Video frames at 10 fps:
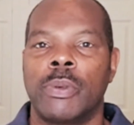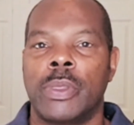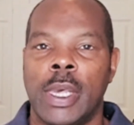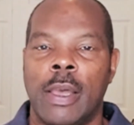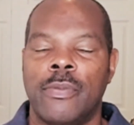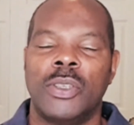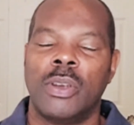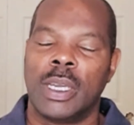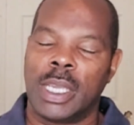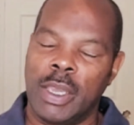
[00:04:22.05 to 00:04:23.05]
with theft, so
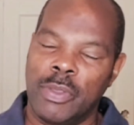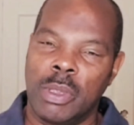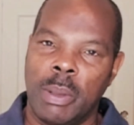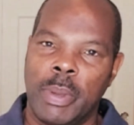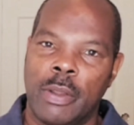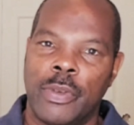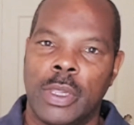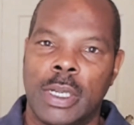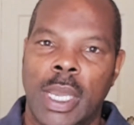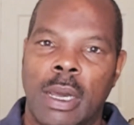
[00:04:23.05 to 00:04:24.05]
I'm going to give them the benefit
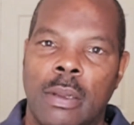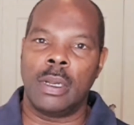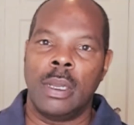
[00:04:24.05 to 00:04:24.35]
of the doubt.